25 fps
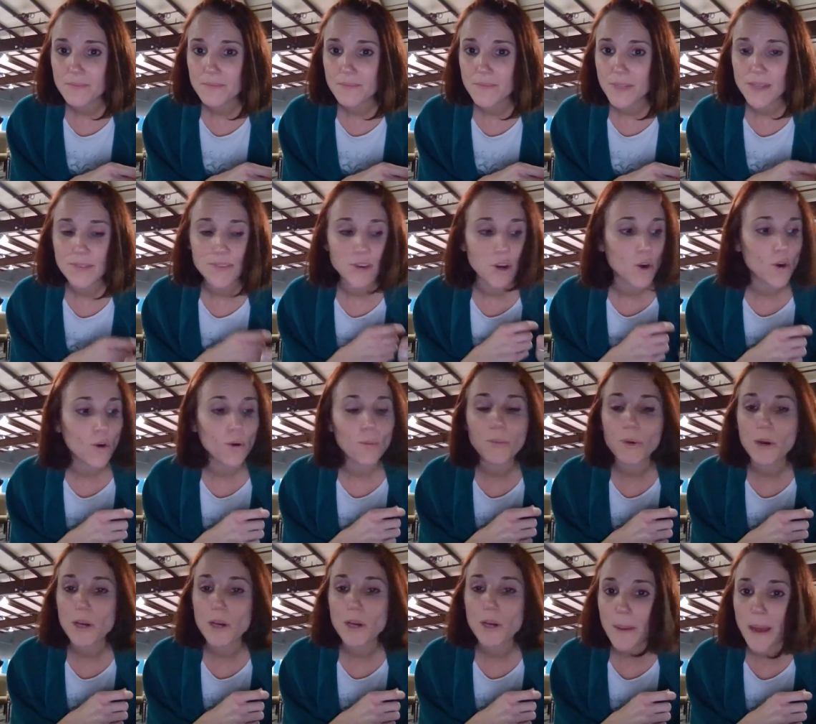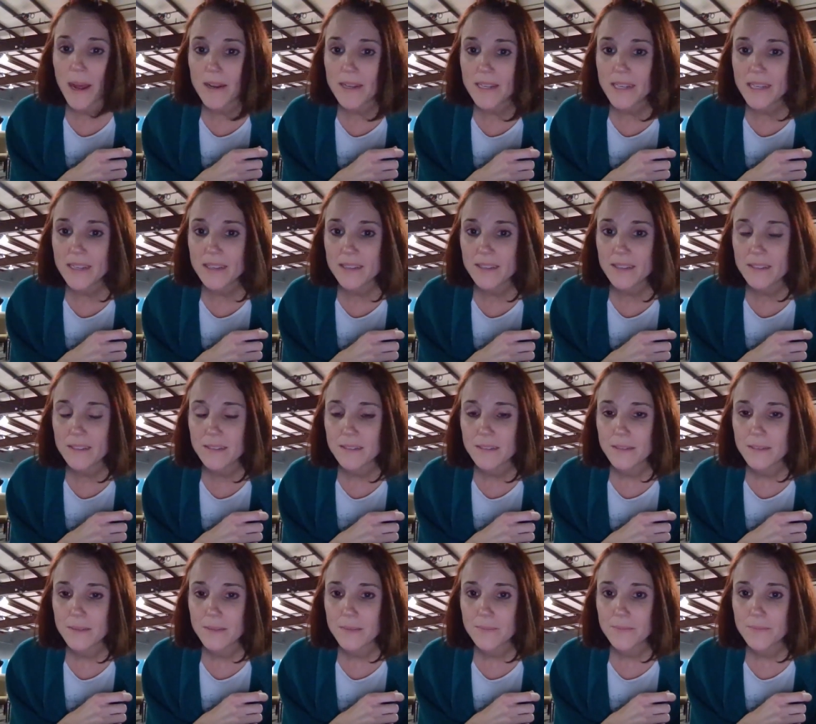We have a whole book about it.
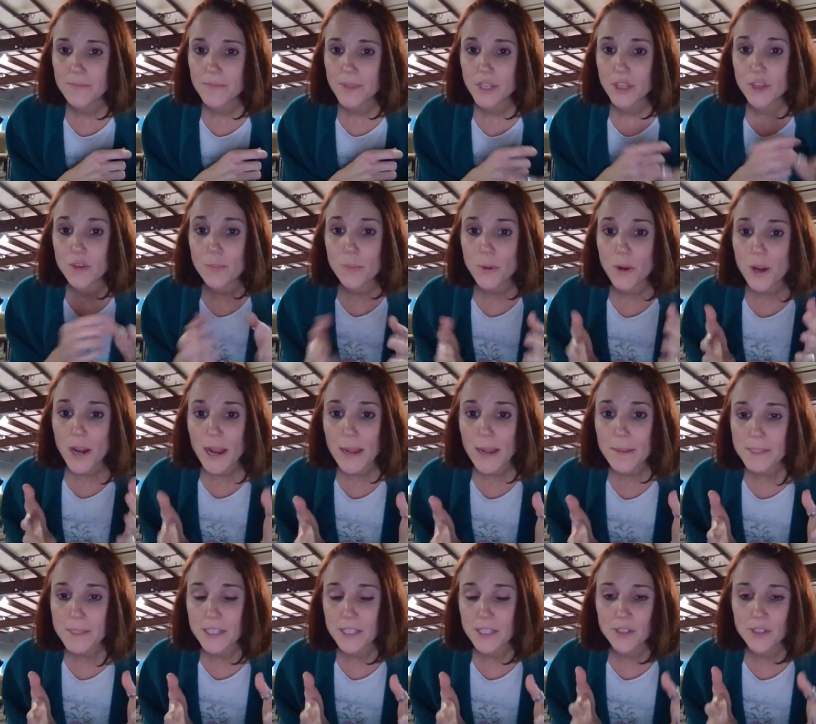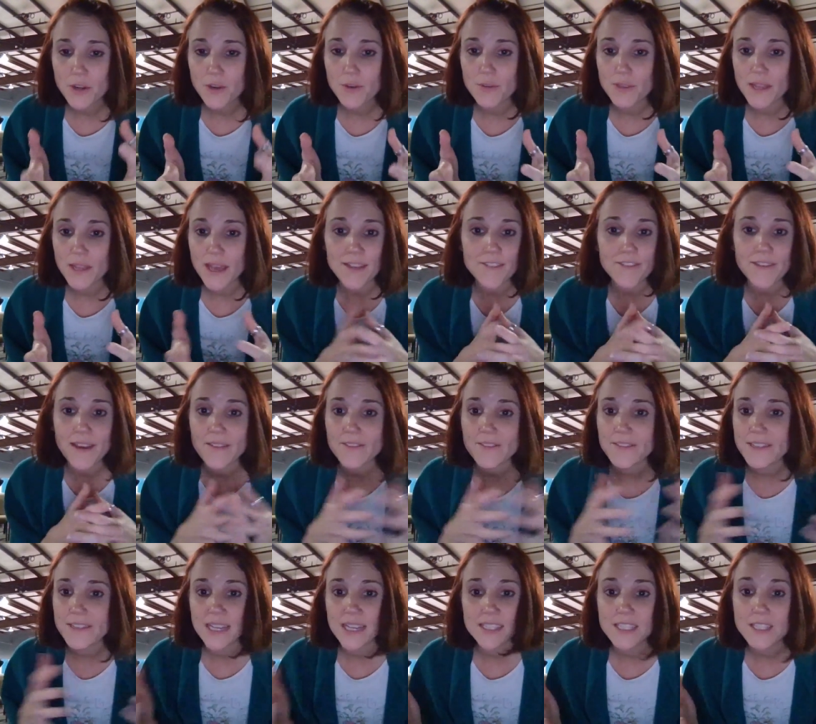You perhaps in your own life have
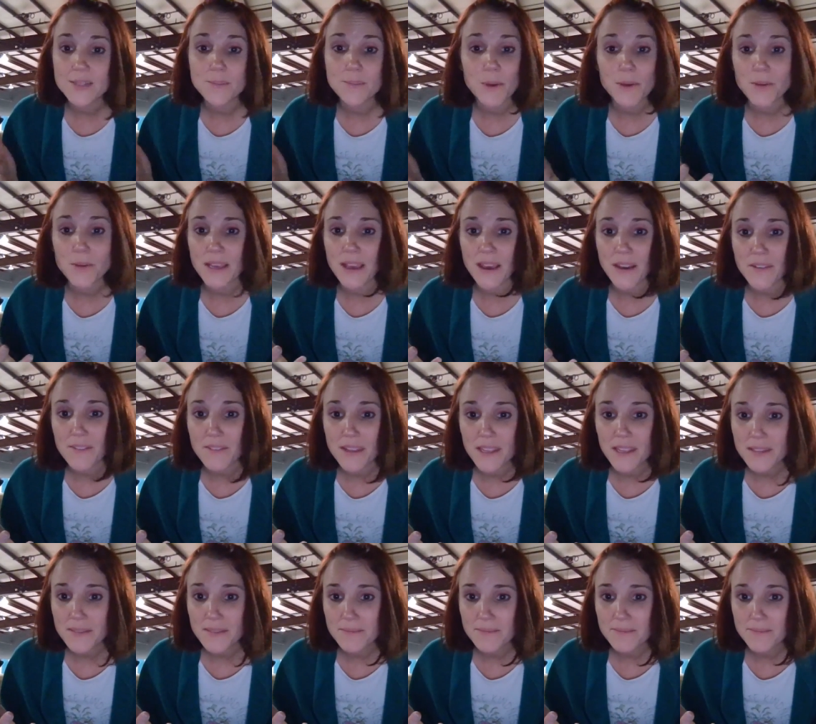testimony of it.